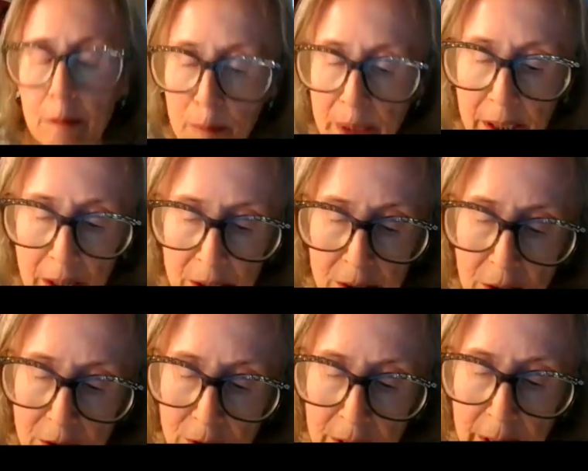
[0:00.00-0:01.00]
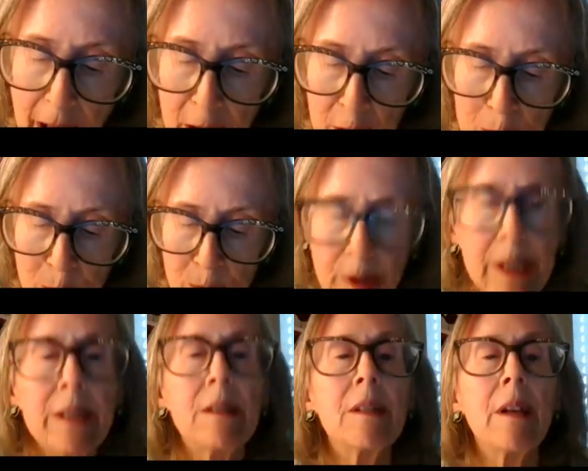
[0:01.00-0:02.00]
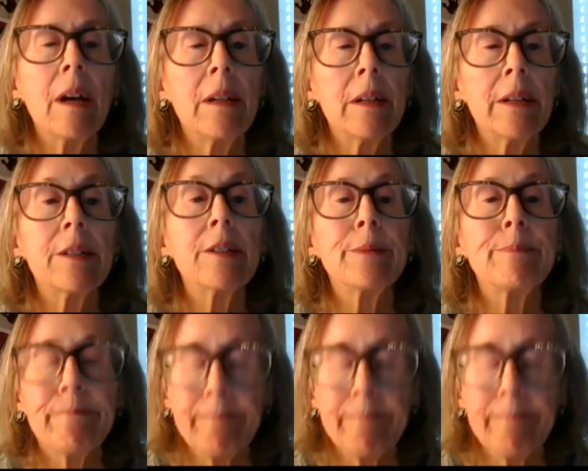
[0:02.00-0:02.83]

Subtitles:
because there's an animal inside it.